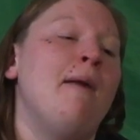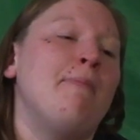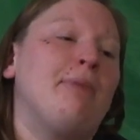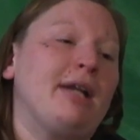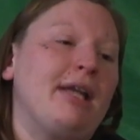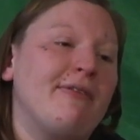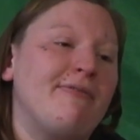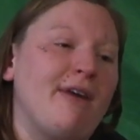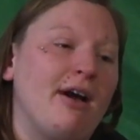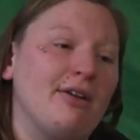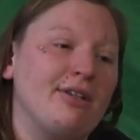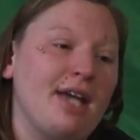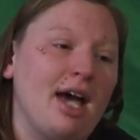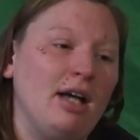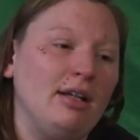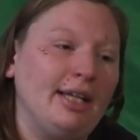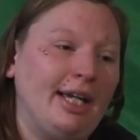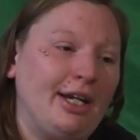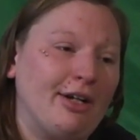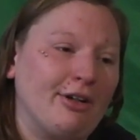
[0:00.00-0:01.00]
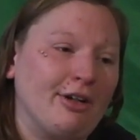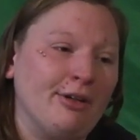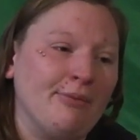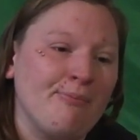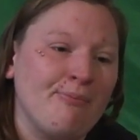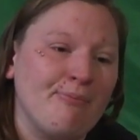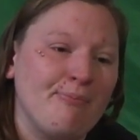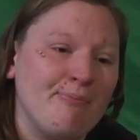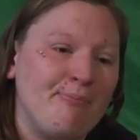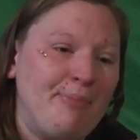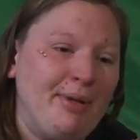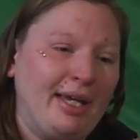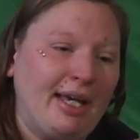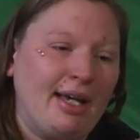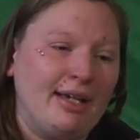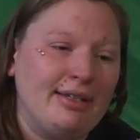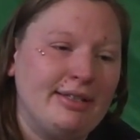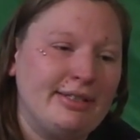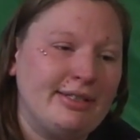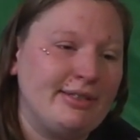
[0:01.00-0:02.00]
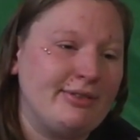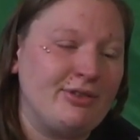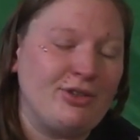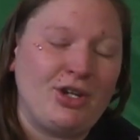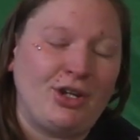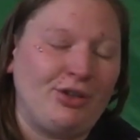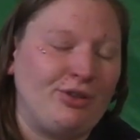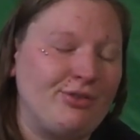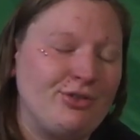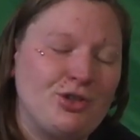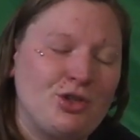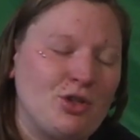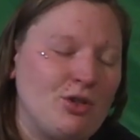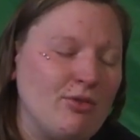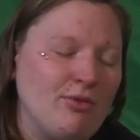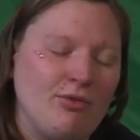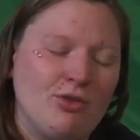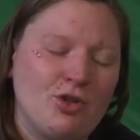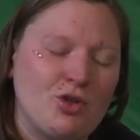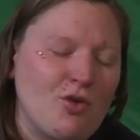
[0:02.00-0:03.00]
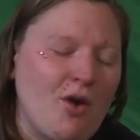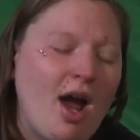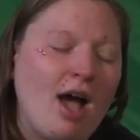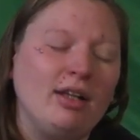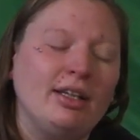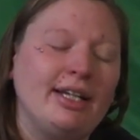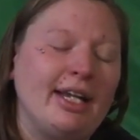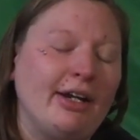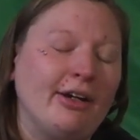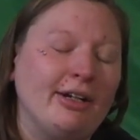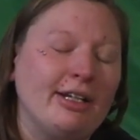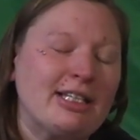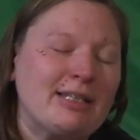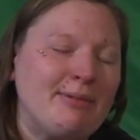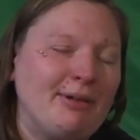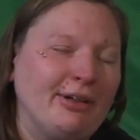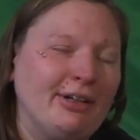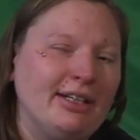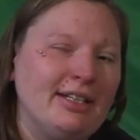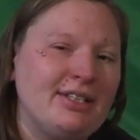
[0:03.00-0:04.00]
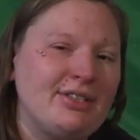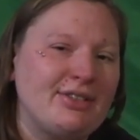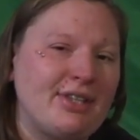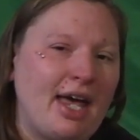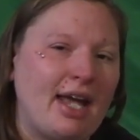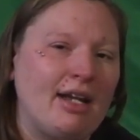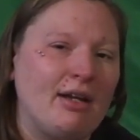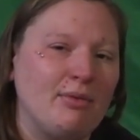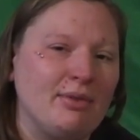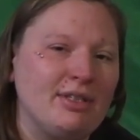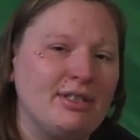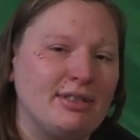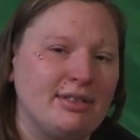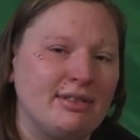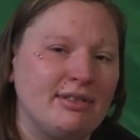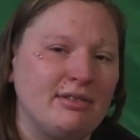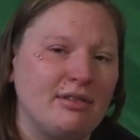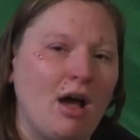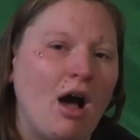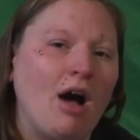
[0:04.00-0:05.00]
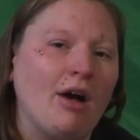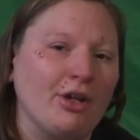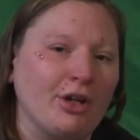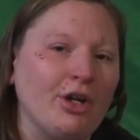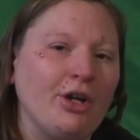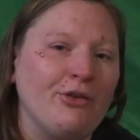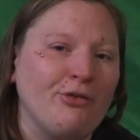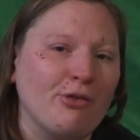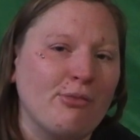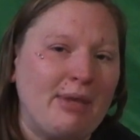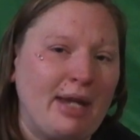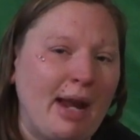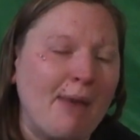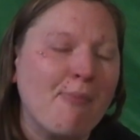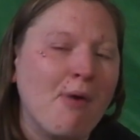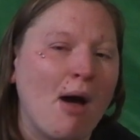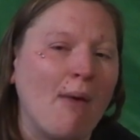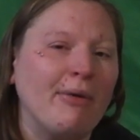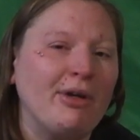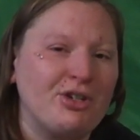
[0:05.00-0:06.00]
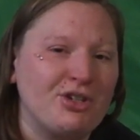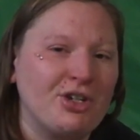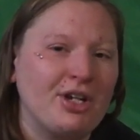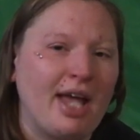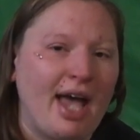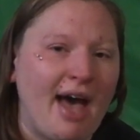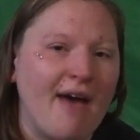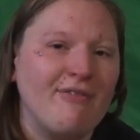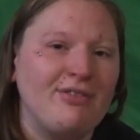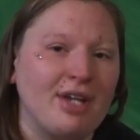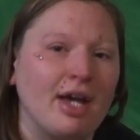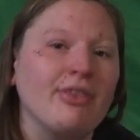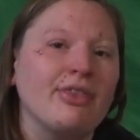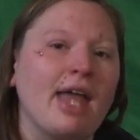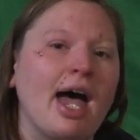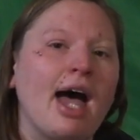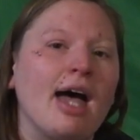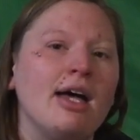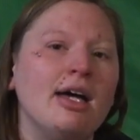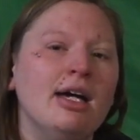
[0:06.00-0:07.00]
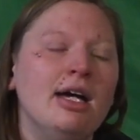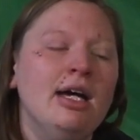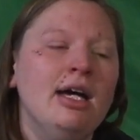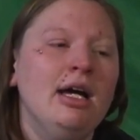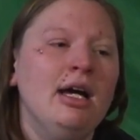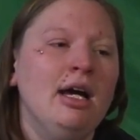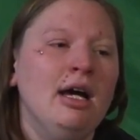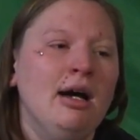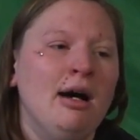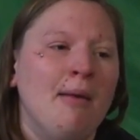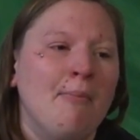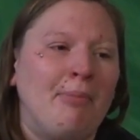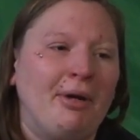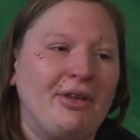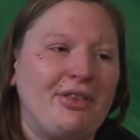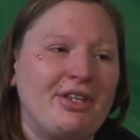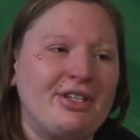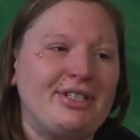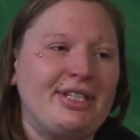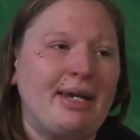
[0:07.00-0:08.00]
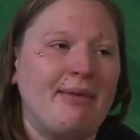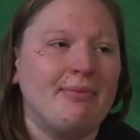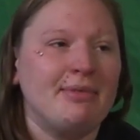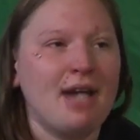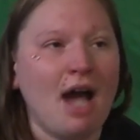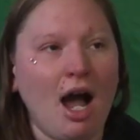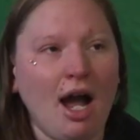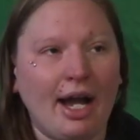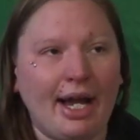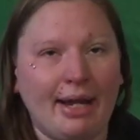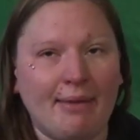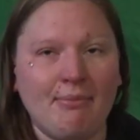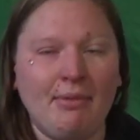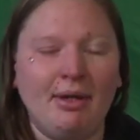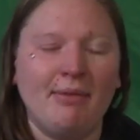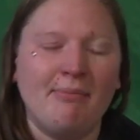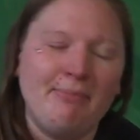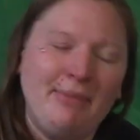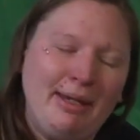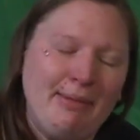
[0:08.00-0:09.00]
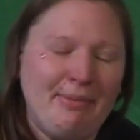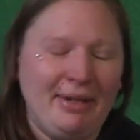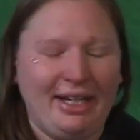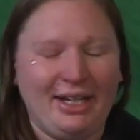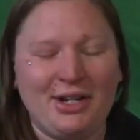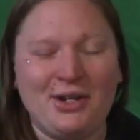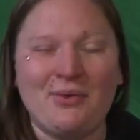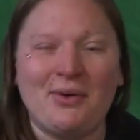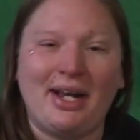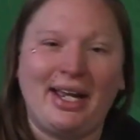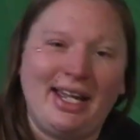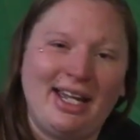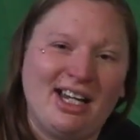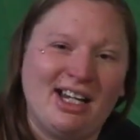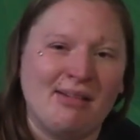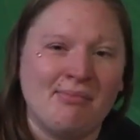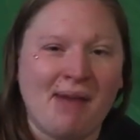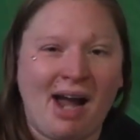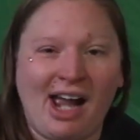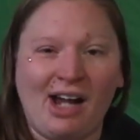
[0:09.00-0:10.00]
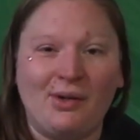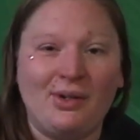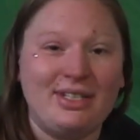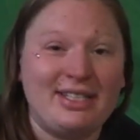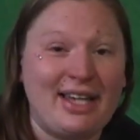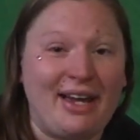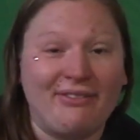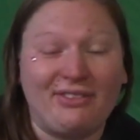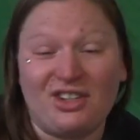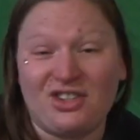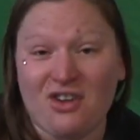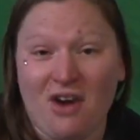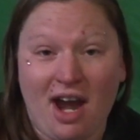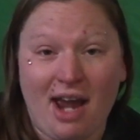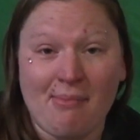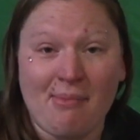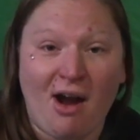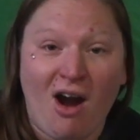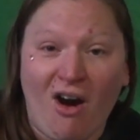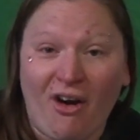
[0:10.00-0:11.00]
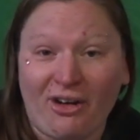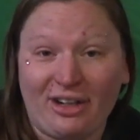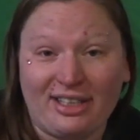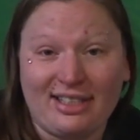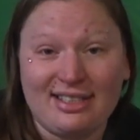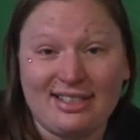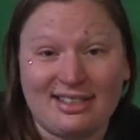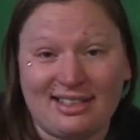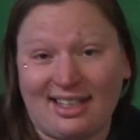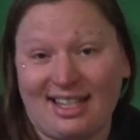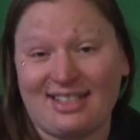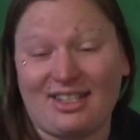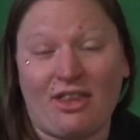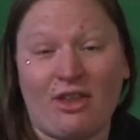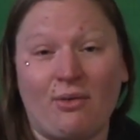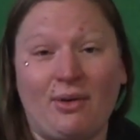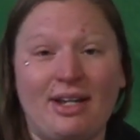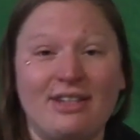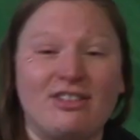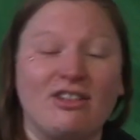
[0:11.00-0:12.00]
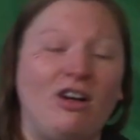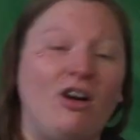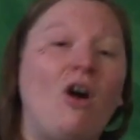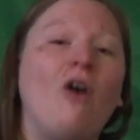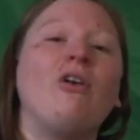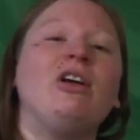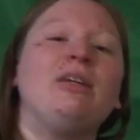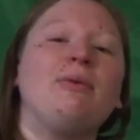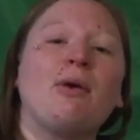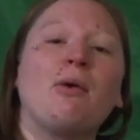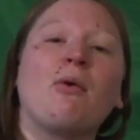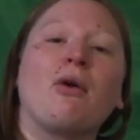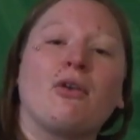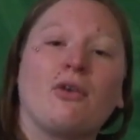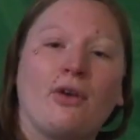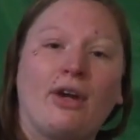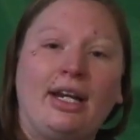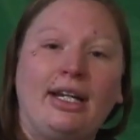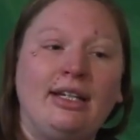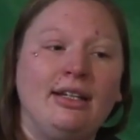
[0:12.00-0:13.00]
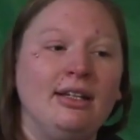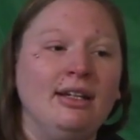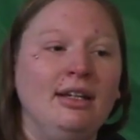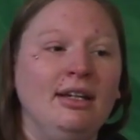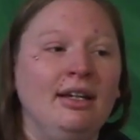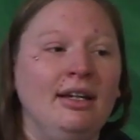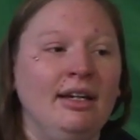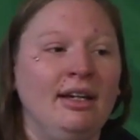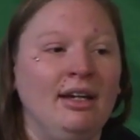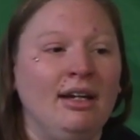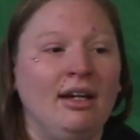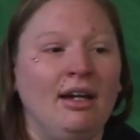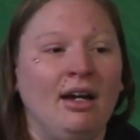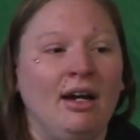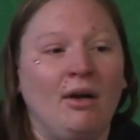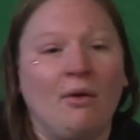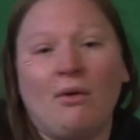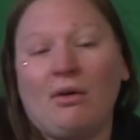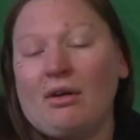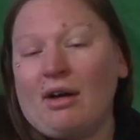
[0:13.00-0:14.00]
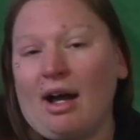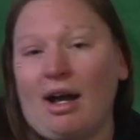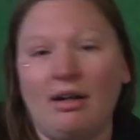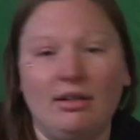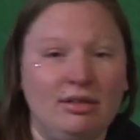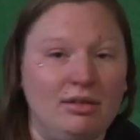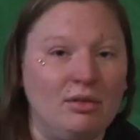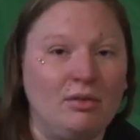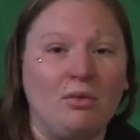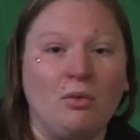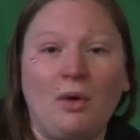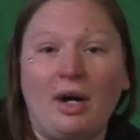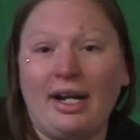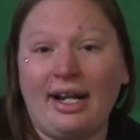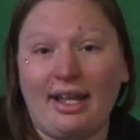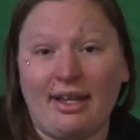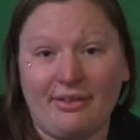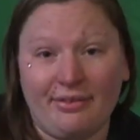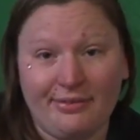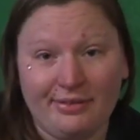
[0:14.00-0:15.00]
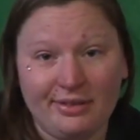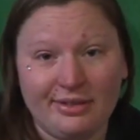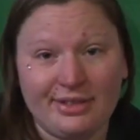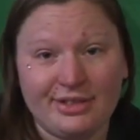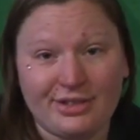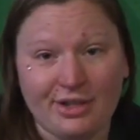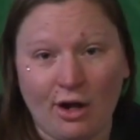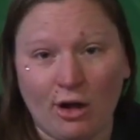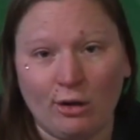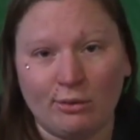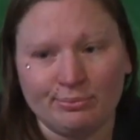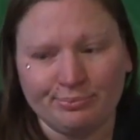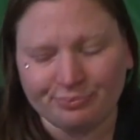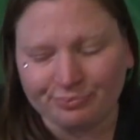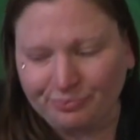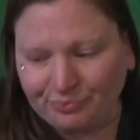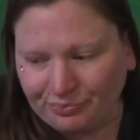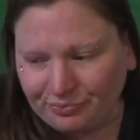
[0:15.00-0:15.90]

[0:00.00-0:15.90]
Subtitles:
But I found out later, because just trial and error and experience, that it was not good for me. I probably shouldn't have done that. But at the same time, me being who I am, I always have to try my hardest because otherwise I'll always be wondering, what if? So,